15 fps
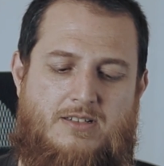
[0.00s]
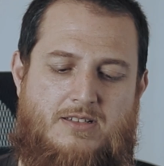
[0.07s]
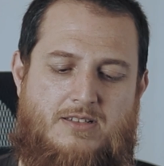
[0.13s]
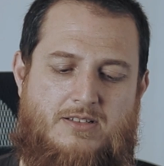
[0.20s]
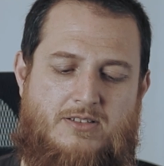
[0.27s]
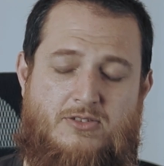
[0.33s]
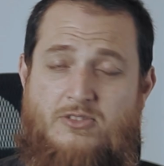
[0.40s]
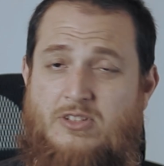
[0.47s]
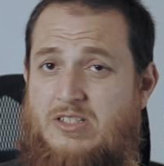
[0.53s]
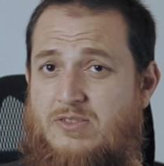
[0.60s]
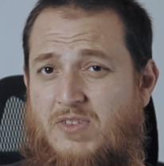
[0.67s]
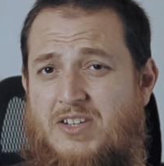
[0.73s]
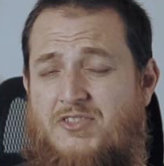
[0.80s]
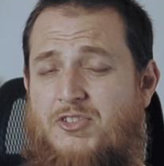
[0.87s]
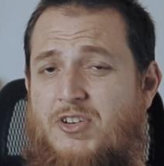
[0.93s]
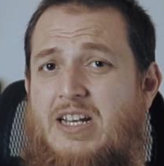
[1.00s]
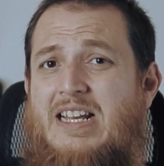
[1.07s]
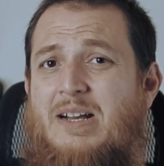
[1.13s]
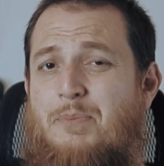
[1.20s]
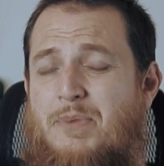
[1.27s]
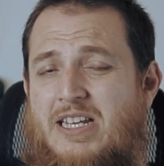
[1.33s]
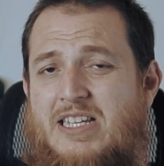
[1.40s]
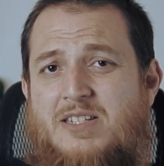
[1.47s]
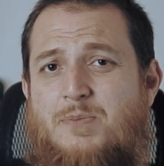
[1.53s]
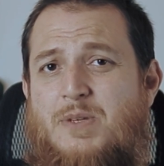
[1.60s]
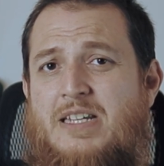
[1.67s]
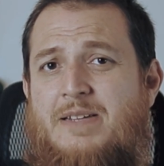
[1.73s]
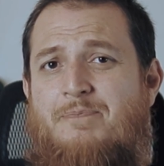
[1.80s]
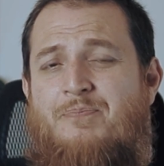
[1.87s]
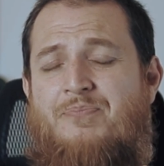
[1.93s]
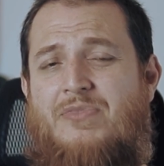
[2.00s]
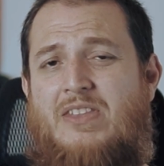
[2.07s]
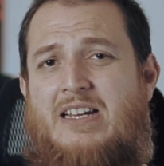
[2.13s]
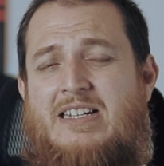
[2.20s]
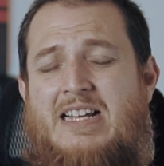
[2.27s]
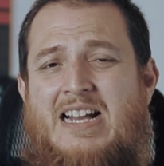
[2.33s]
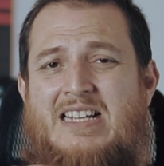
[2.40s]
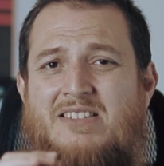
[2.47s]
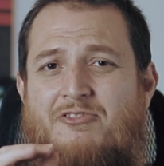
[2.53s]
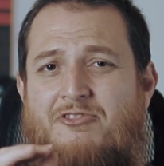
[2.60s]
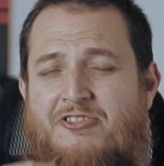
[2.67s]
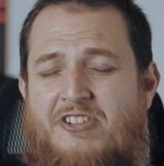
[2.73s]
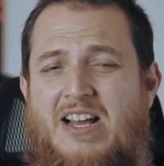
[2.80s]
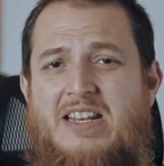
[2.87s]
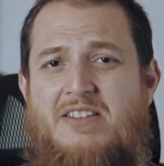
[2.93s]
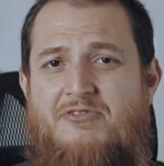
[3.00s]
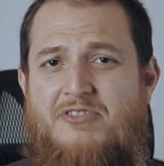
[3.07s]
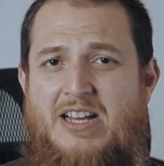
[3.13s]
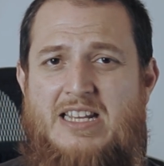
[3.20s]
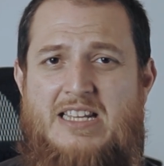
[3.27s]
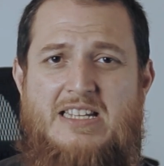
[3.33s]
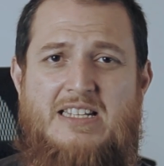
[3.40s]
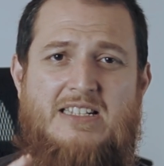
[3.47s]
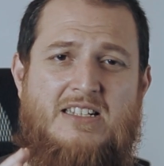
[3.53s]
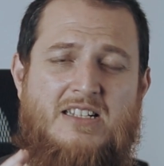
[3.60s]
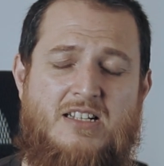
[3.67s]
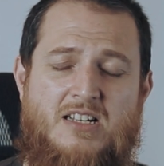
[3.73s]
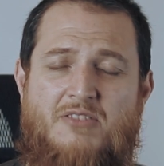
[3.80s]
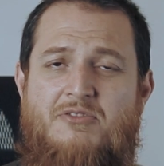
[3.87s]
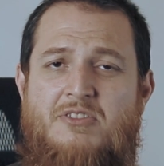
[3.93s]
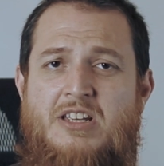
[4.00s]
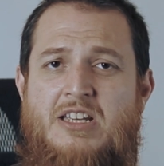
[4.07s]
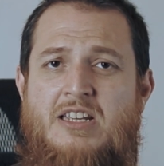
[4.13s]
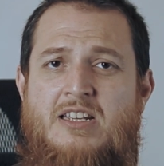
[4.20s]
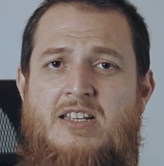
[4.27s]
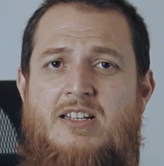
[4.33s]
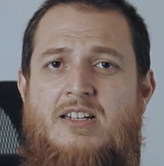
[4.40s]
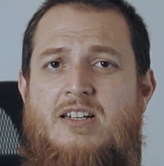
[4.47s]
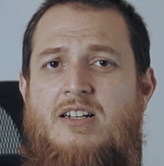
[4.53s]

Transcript: So this one really amazed me. It has a very lovely